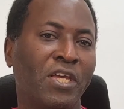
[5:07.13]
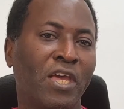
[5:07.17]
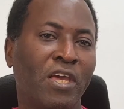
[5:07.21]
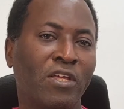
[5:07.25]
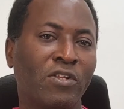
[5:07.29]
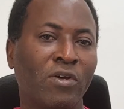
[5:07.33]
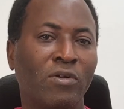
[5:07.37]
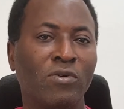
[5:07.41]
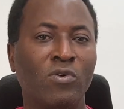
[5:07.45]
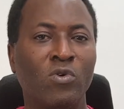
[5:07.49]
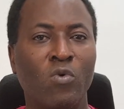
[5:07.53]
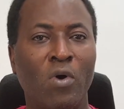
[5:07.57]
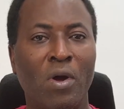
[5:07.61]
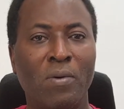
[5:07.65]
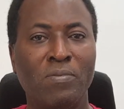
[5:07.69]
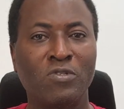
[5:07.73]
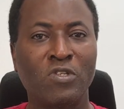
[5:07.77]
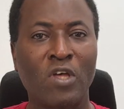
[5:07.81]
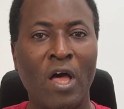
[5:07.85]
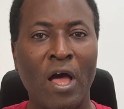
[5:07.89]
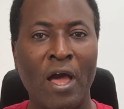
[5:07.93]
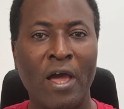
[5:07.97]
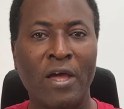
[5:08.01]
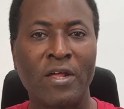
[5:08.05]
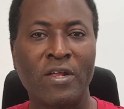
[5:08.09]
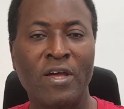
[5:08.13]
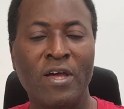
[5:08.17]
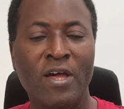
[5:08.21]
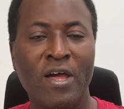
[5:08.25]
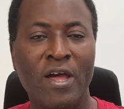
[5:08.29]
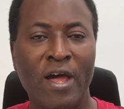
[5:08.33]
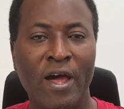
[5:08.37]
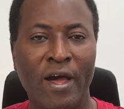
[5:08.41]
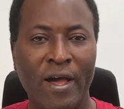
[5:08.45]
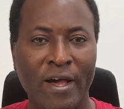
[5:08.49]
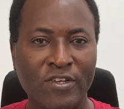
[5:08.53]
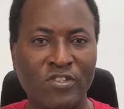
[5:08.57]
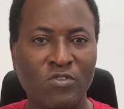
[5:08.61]
it on a website
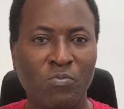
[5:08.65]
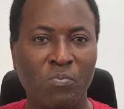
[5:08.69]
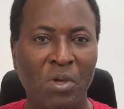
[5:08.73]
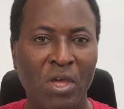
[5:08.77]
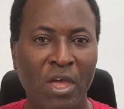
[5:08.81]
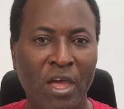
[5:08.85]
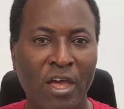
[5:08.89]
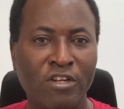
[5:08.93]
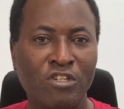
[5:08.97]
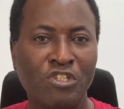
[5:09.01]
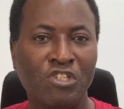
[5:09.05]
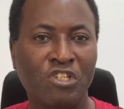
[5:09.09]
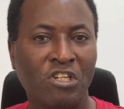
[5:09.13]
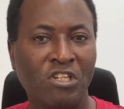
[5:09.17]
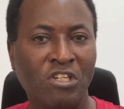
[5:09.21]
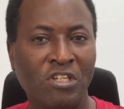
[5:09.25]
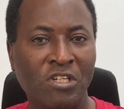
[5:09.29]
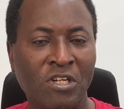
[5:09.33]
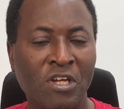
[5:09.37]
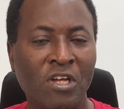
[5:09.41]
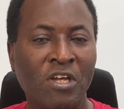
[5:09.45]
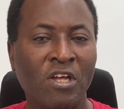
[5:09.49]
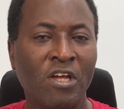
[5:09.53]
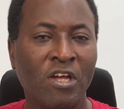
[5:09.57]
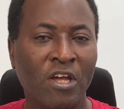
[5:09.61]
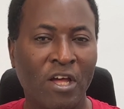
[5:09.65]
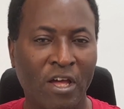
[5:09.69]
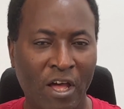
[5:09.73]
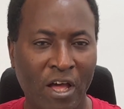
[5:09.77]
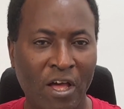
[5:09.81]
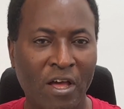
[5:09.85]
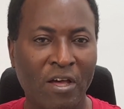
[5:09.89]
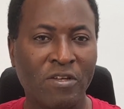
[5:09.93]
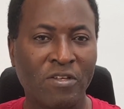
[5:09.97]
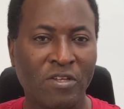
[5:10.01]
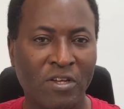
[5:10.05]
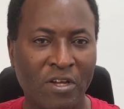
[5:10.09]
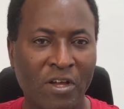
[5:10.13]
as PNG.
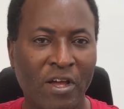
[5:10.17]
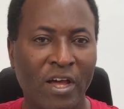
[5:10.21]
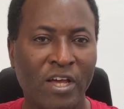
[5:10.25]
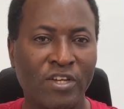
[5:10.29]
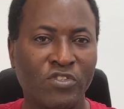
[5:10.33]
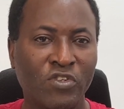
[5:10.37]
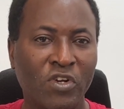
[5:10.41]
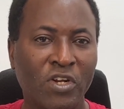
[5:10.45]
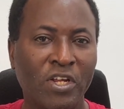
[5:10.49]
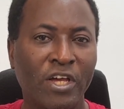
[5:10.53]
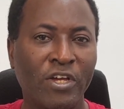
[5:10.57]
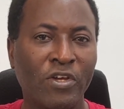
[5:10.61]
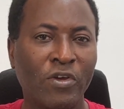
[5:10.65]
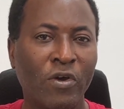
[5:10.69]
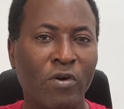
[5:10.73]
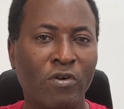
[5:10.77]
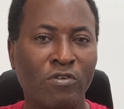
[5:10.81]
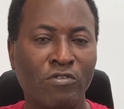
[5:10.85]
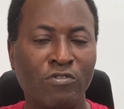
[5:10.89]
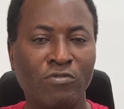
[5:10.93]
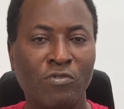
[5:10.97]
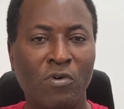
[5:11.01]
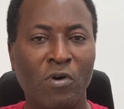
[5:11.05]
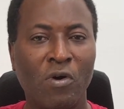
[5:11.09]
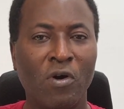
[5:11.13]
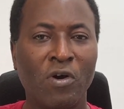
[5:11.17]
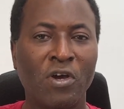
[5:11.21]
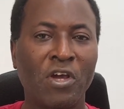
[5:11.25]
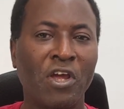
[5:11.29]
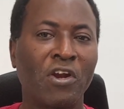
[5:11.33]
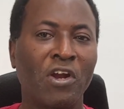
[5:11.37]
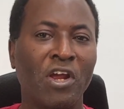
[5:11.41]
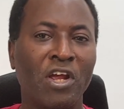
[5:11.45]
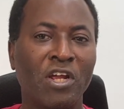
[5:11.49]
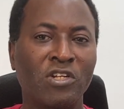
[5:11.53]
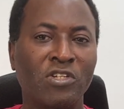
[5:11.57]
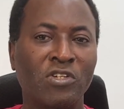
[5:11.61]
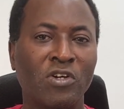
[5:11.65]
That's really good for
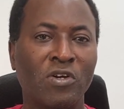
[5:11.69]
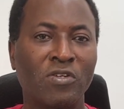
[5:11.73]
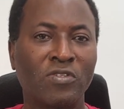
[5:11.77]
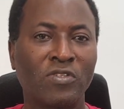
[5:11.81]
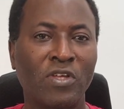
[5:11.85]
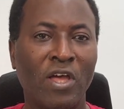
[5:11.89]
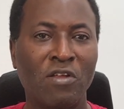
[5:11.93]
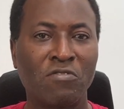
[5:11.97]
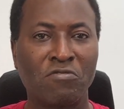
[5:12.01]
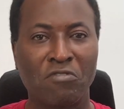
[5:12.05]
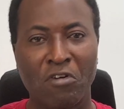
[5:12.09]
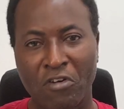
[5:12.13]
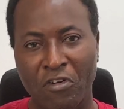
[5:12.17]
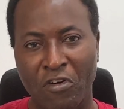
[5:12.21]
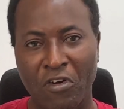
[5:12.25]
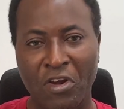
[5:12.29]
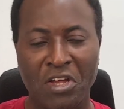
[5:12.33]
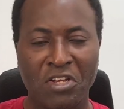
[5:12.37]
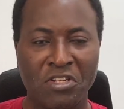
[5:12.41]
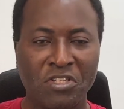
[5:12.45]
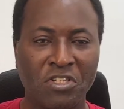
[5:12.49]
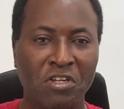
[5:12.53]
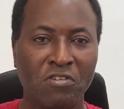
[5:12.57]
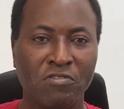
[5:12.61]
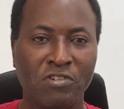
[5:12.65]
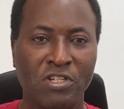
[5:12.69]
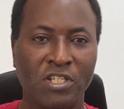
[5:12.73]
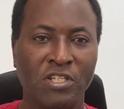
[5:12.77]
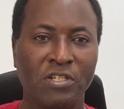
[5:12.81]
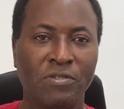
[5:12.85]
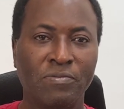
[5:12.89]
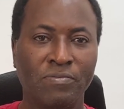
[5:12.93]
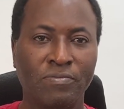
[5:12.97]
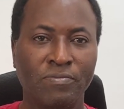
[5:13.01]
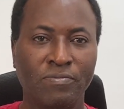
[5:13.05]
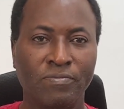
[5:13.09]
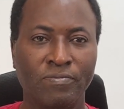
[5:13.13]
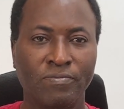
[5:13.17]
creators and for creativity.
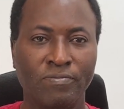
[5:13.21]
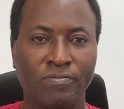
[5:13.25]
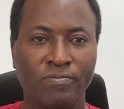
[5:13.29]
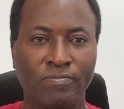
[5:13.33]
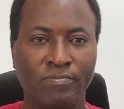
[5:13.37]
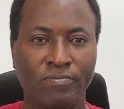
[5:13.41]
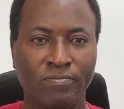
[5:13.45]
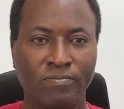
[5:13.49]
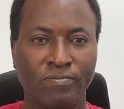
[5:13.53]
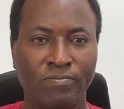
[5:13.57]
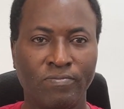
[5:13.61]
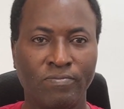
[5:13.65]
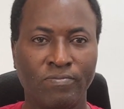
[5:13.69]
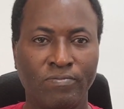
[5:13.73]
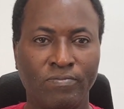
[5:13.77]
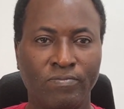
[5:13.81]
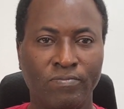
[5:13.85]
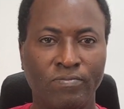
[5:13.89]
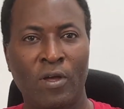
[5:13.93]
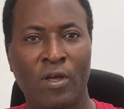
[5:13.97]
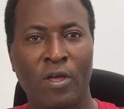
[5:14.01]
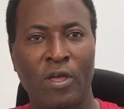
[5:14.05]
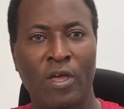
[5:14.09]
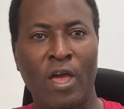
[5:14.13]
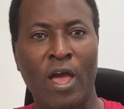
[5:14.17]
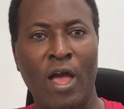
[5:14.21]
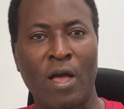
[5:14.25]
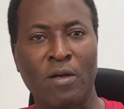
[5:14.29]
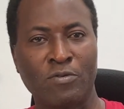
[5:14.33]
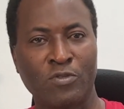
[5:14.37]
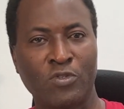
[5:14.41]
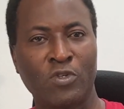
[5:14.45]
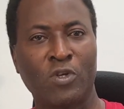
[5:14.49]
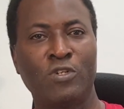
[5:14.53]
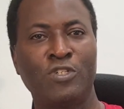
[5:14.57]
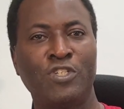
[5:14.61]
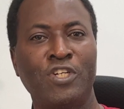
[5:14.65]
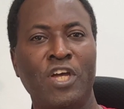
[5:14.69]
Yeah,
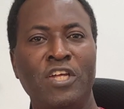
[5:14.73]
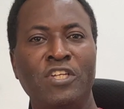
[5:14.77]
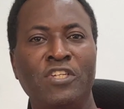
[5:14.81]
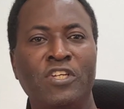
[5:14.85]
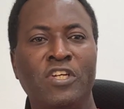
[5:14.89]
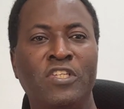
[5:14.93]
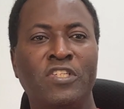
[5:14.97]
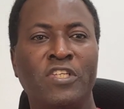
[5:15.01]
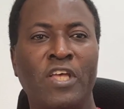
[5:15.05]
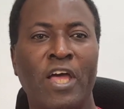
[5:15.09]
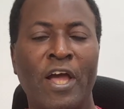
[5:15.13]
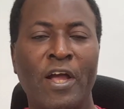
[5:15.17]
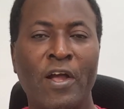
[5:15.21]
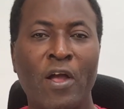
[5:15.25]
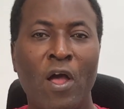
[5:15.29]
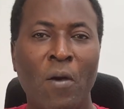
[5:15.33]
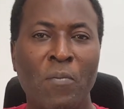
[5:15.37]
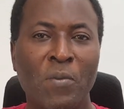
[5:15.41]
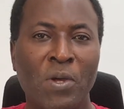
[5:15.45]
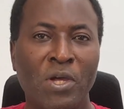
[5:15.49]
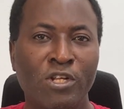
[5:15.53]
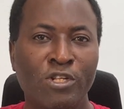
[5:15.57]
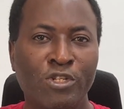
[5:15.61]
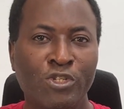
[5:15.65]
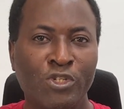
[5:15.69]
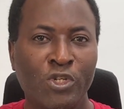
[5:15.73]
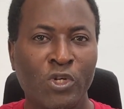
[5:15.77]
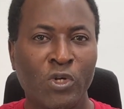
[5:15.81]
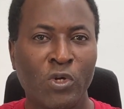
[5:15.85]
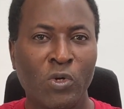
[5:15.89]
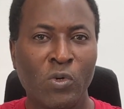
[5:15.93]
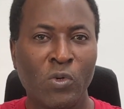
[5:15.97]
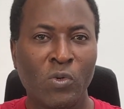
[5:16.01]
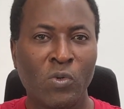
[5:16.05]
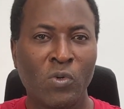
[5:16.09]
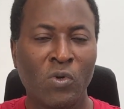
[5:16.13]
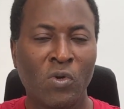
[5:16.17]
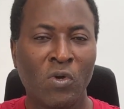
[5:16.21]
so changes are coming
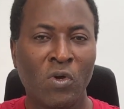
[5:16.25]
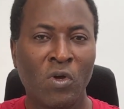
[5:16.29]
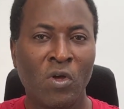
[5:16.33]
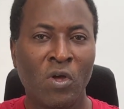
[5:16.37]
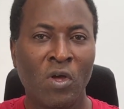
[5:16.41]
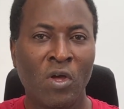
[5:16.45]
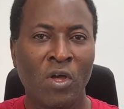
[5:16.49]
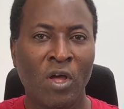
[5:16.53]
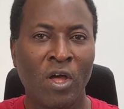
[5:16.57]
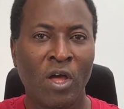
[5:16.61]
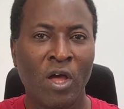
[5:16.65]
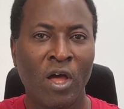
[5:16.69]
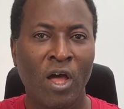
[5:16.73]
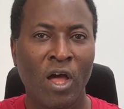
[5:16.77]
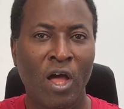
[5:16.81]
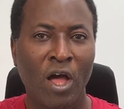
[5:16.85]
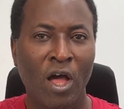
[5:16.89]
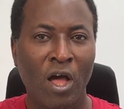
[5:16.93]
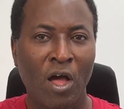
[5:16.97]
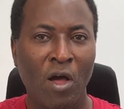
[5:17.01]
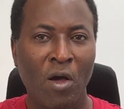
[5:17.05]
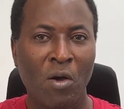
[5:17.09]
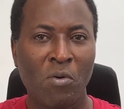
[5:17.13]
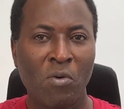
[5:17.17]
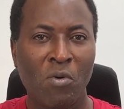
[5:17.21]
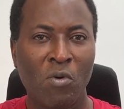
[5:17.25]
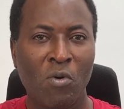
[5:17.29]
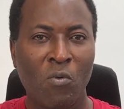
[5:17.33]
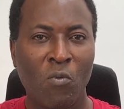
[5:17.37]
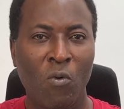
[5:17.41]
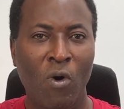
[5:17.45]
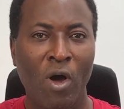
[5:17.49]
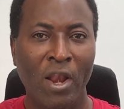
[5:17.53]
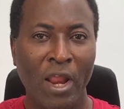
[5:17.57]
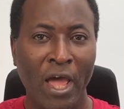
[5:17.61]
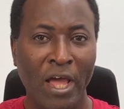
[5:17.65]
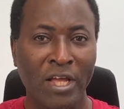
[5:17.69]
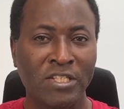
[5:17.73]
to
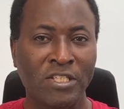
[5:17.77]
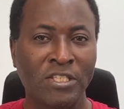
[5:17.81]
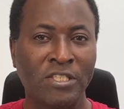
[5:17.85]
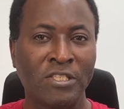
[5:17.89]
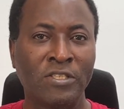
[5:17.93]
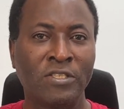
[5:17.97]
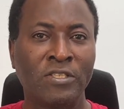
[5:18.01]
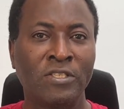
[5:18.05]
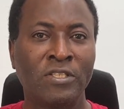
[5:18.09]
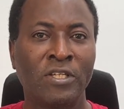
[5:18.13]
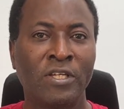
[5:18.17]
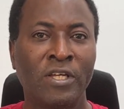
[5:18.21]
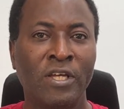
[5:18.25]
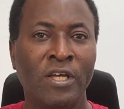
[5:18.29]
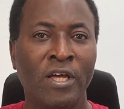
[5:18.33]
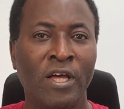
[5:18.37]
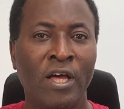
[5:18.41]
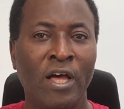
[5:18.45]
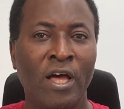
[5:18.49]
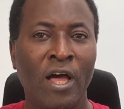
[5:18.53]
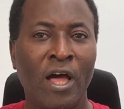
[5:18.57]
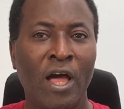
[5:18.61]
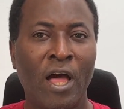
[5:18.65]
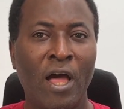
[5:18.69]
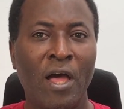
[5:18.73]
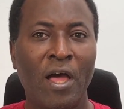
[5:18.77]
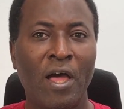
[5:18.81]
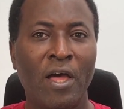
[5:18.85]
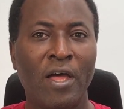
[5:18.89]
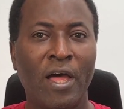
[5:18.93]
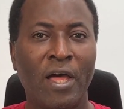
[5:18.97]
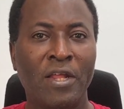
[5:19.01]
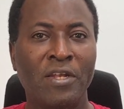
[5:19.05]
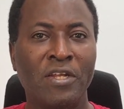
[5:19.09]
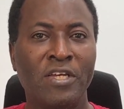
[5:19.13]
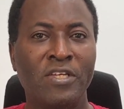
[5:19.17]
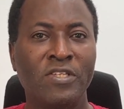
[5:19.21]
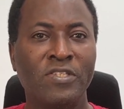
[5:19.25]
wallets,
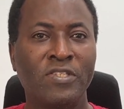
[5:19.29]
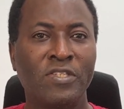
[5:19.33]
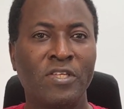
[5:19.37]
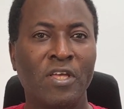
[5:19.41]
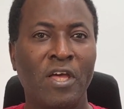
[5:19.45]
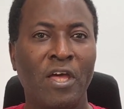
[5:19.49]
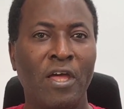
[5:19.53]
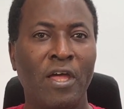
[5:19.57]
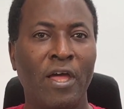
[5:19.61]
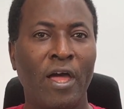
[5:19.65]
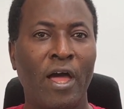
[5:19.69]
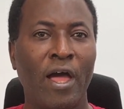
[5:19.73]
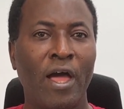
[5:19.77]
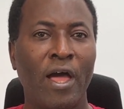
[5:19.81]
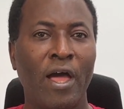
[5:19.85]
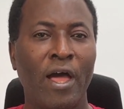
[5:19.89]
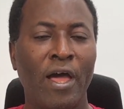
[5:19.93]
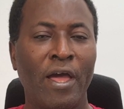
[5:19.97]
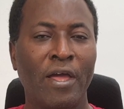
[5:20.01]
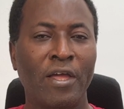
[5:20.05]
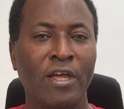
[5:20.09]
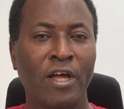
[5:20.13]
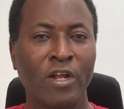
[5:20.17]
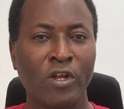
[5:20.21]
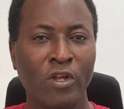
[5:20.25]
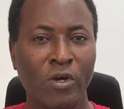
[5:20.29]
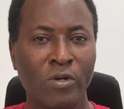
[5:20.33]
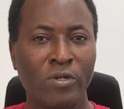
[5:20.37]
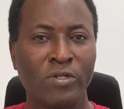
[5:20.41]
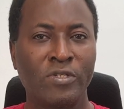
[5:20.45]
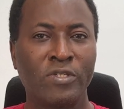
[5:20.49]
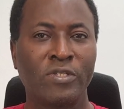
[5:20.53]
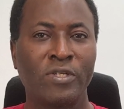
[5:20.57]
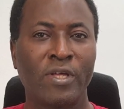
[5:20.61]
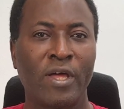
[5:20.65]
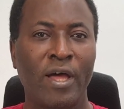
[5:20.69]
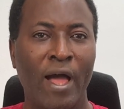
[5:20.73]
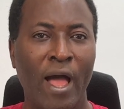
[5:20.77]
and this
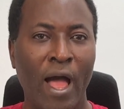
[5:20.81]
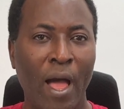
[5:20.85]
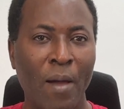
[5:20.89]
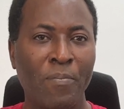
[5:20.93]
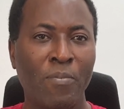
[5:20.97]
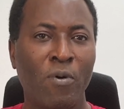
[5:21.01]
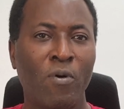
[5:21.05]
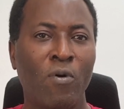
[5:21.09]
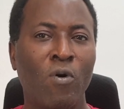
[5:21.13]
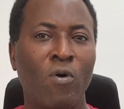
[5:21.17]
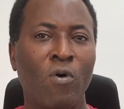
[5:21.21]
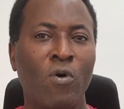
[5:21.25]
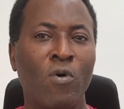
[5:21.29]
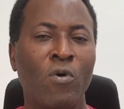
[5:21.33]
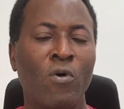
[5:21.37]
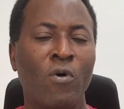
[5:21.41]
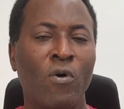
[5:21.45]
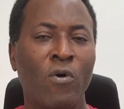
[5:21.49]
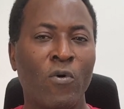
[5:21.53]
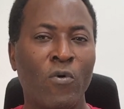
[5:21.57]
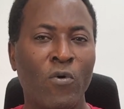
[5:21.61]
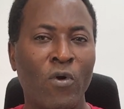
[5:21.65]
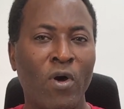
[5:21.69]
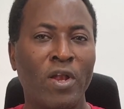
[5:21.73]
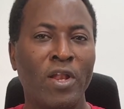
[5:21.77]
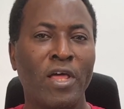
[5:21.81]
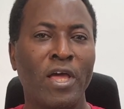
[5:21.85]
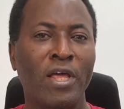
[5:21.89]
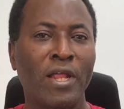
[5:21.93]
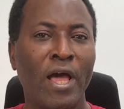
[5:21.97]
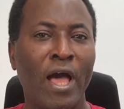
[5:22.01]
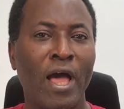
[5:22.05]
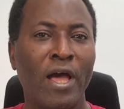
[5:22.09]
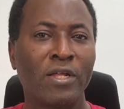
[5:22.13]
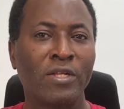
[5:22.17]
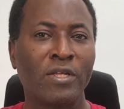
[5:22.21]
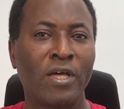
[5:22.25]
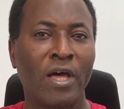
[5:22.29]
includes Apple rolling
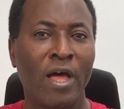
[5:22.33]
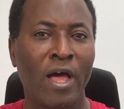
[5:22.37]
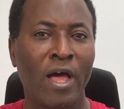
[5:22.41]
out